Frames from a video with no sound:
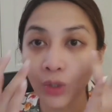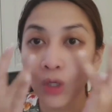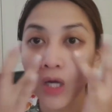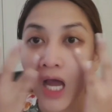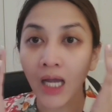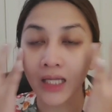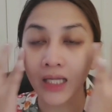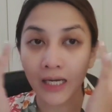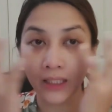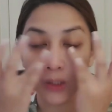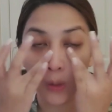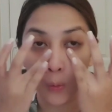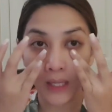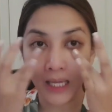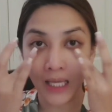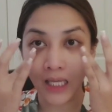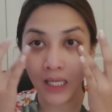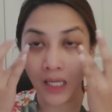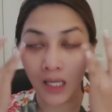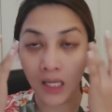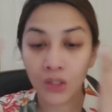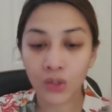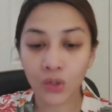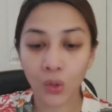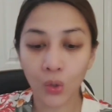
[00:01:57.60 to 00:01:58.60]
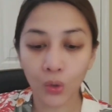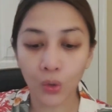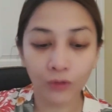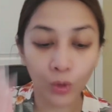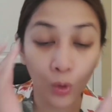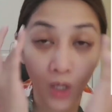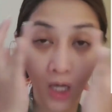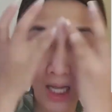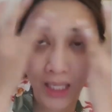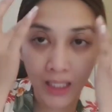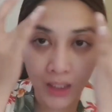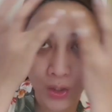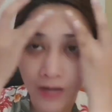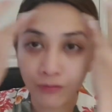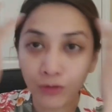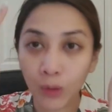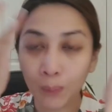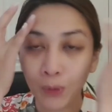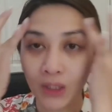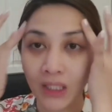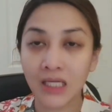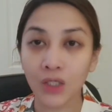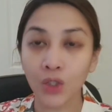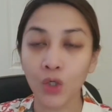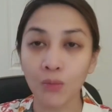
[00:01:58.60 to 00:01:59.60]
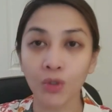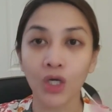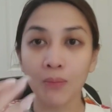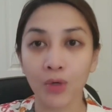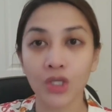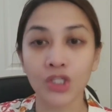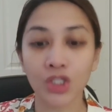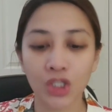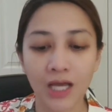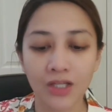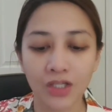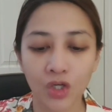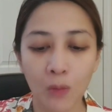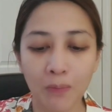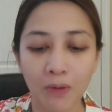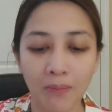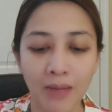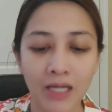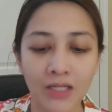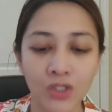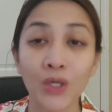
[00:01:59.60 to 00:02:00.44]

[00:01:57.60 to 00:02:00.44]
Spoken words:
to lock it right away. So, to lock it, you have to put a serum or a moisturizer or a man.